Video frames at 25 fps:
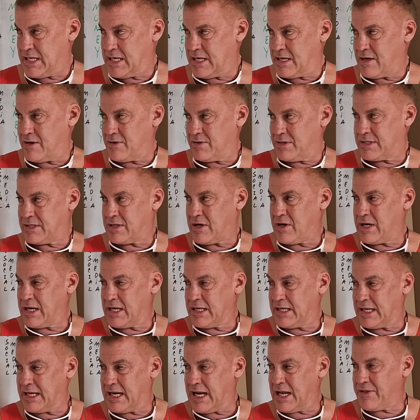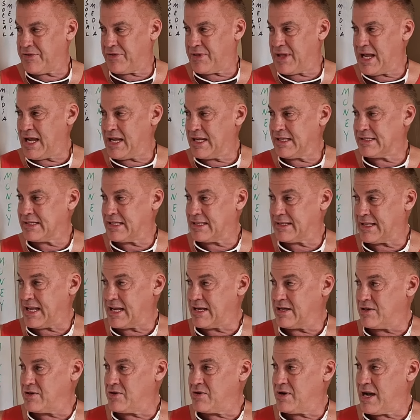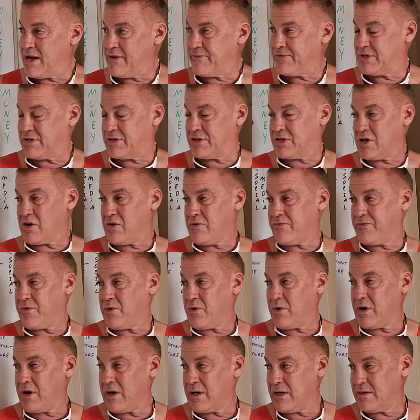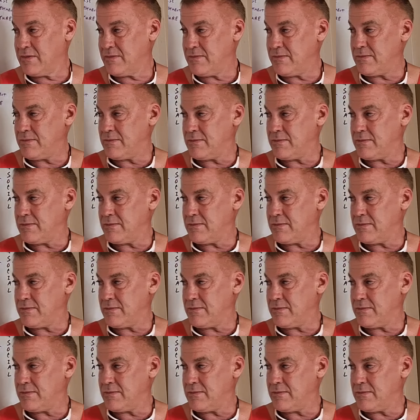You know, starting to get things that they do have to show for it.